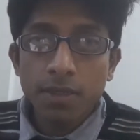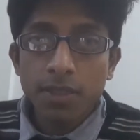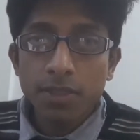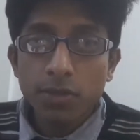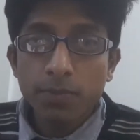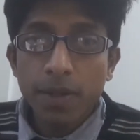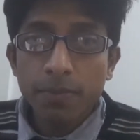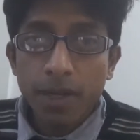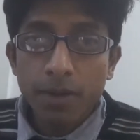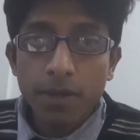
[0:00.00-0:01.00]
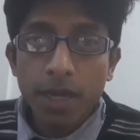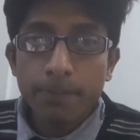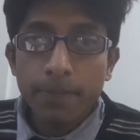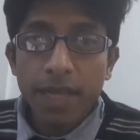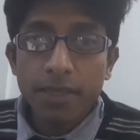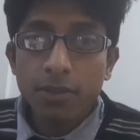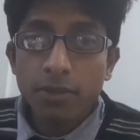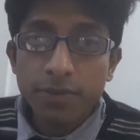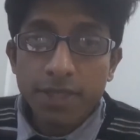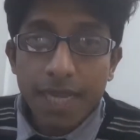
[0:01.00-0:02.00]
is to prepare a panel
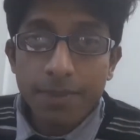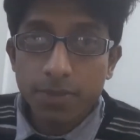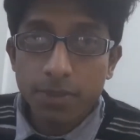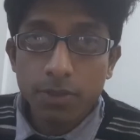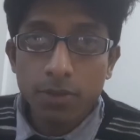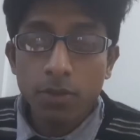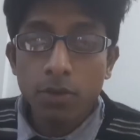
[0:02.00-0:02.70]
of names